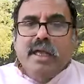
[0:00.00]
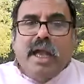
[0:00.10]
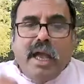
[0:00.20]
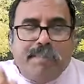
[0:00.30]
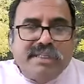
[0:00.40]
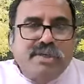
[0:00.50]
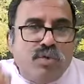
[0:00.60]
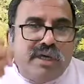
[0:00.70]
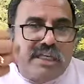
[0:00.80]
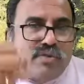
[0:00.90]
A person
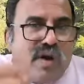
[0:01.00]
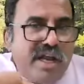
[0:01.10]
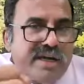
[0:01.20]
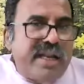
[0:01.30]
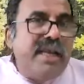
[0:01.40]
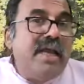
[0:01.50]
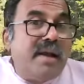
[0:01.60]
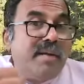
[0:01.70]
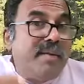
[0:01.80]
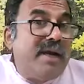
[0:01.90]
who takes warrior training, he
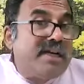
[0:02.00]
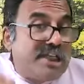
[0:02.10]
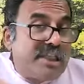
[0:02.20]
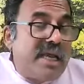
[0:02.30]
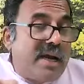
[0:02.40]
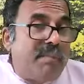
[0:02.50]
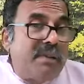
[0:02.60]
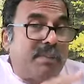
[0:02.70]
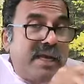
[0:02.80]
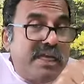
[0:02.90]
can become a Kshatriya. But
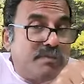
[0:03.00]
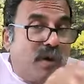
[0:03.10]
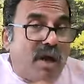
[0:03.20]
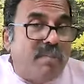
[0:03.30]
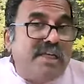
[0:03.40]
he is born by